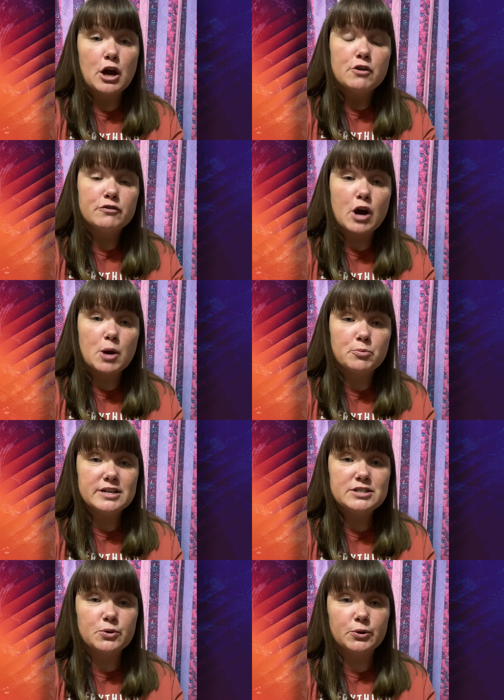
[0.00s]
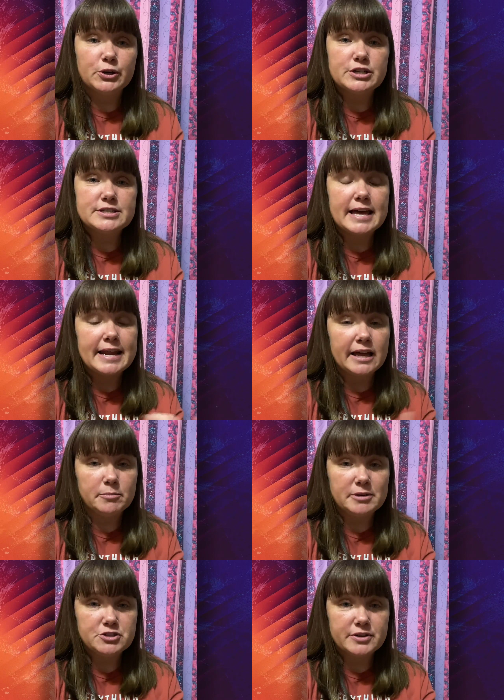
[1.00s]
For our preschoolers and
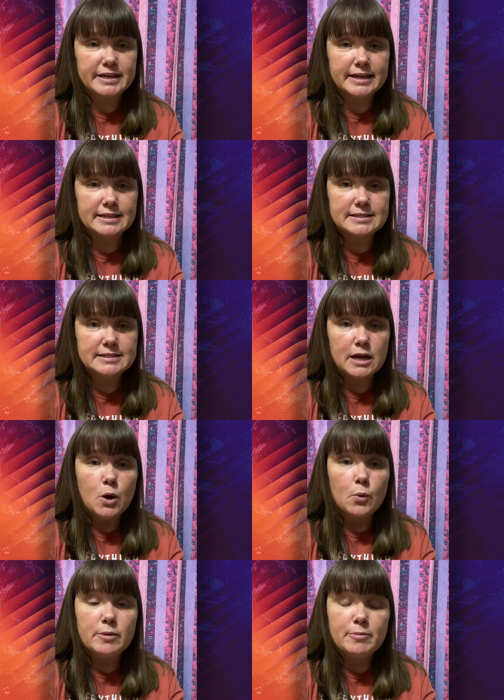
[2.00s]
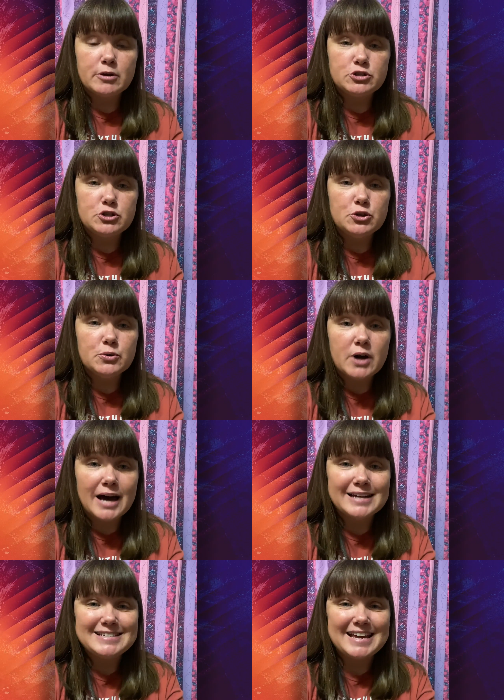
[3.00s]
elementary kids, we post new
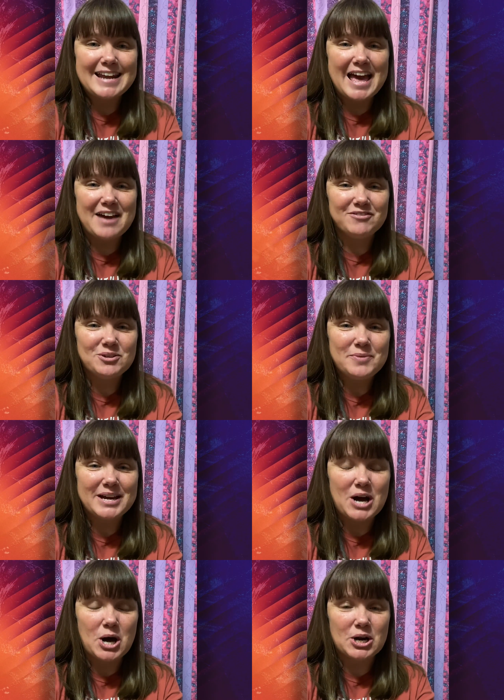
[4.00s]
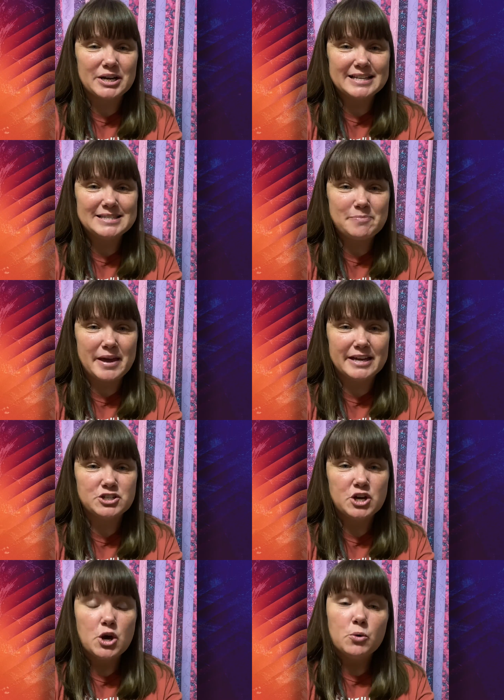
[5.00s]
content every week on our kids
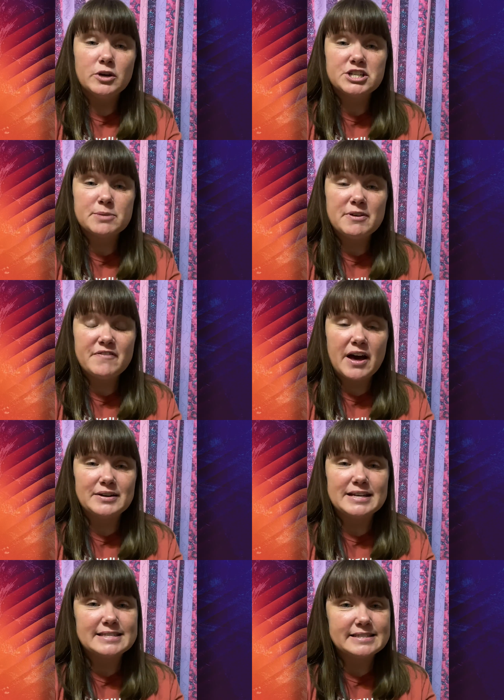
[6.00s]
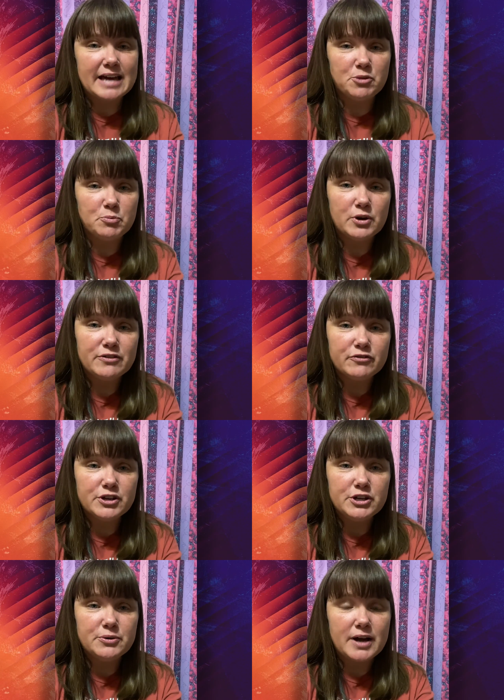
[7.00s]
page, which can be found at southpoint four
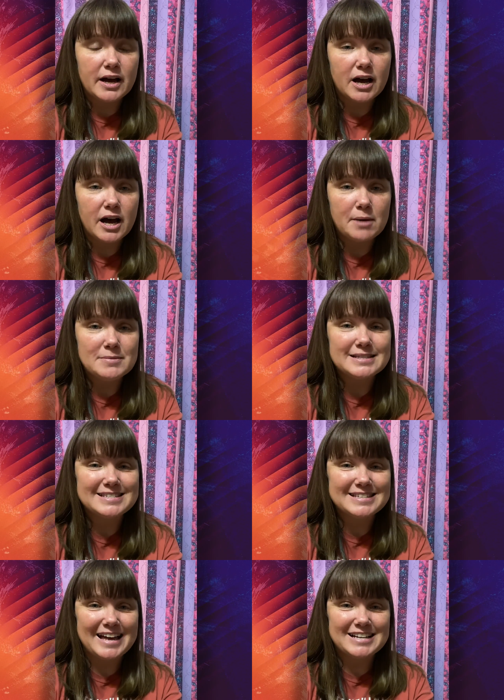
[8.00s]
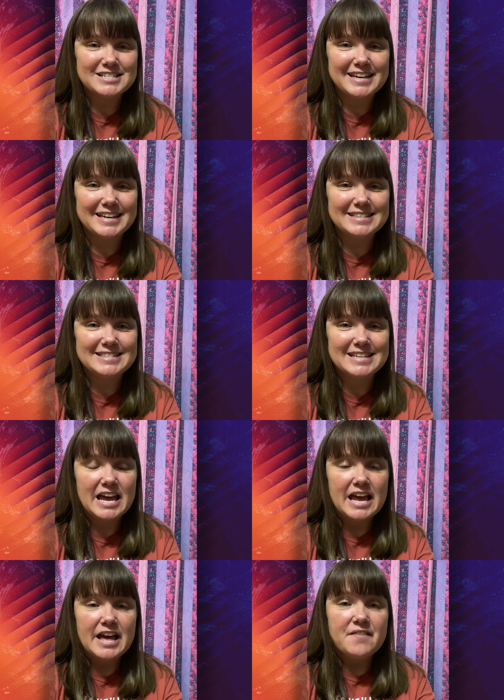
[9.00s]
u dot com slash kids.
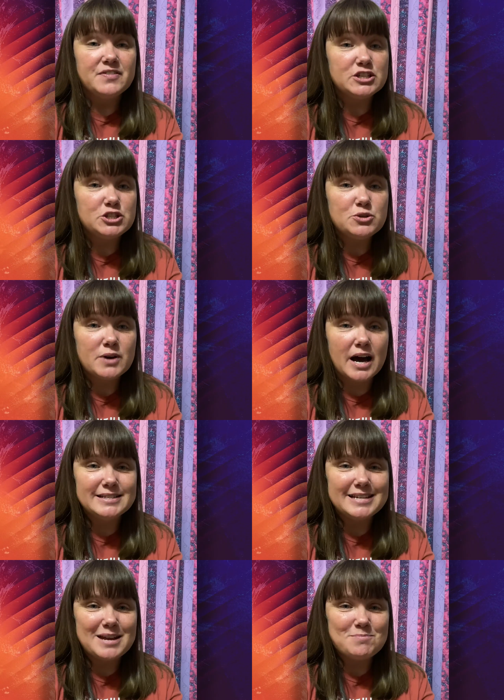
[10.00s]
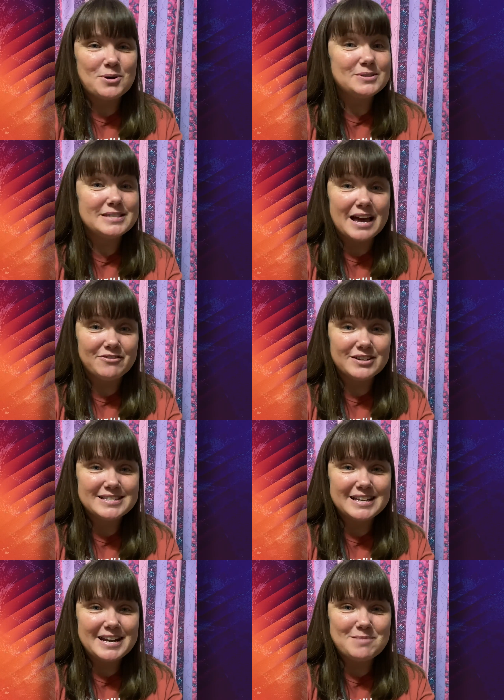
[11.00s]
This new content posts every
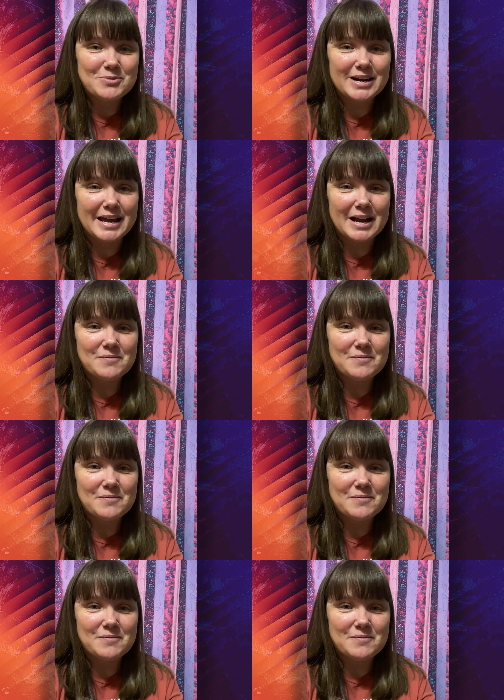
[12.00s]
Sunday morning.